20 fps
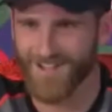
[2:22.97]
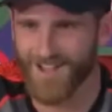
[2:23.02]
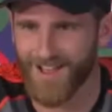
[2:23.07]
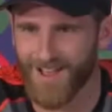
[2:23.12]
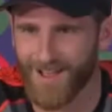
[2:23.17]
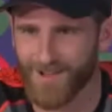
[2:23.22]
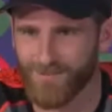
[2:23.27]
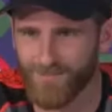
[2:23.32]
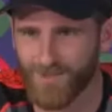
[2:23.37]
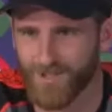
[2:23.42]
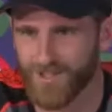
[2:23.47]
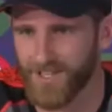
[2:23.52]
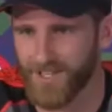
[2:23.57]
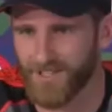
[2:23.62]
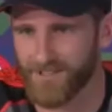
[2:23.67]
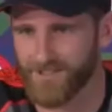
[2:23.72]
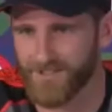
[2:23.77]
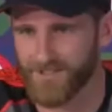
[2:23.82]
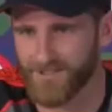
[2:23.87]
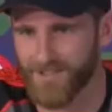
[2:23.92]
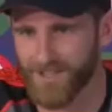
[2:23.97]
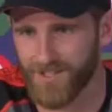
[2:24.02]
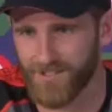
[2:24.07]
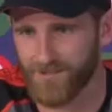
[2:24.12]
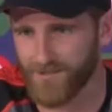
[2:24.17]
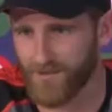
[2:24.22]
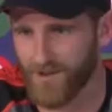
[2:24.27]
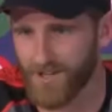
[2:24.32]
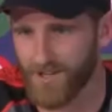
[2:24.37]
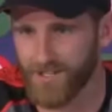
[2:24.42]
but
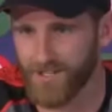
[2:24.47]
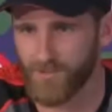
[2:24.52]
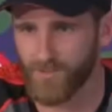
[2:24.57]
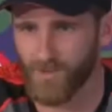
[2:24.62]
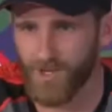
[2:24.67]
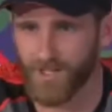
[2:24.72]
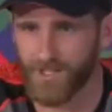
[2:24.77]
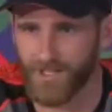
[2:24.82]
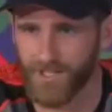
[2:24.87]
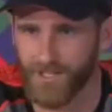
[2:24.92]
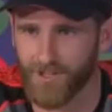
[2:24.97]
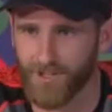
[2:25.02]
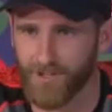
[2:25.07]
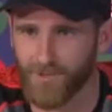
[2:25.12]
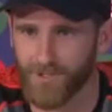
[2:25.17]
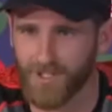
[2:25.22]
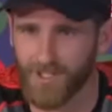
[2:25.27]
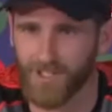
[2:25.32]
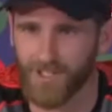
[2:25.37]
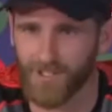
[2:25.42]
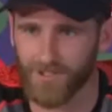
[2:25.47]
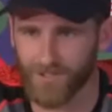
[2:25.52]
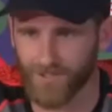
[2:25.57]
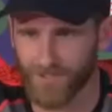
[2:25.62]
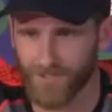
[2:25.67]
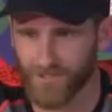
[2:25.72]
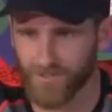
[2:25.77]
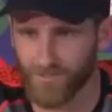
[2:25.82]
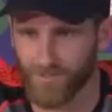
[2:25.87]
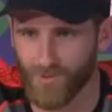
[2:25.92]
that's great as well, and I know we're getting a
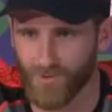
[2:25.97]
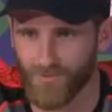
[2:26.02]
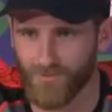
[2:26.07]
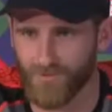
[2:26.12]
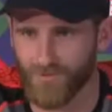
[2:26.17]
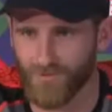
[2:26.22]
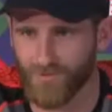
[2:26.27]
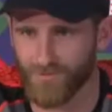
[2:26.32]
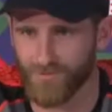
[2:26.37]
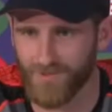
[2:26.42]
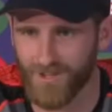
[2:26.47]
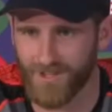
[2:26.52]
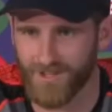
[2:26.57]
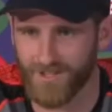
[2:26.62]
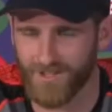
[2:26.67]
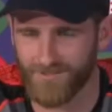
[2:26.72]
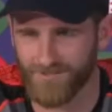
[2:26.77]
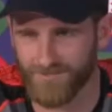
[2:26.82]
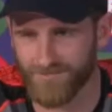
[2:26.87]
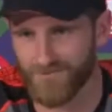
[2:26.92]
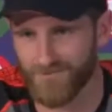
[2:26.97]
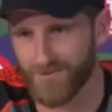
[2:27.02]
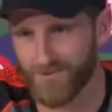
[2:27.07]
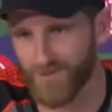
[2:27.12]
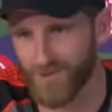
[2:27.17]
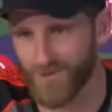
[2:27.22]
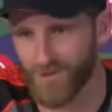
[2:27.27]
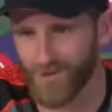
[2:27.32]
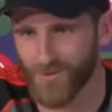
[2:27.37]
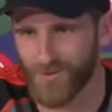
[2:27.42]
lot of support from a
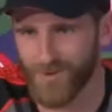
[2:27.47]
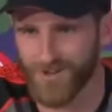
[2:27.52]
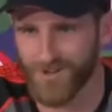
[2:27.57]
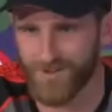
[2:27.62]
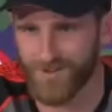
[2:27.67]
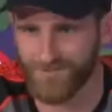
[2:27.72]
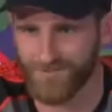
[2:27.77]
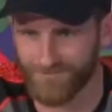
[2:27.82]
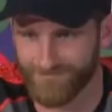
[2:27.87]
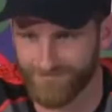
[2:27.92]
long way off.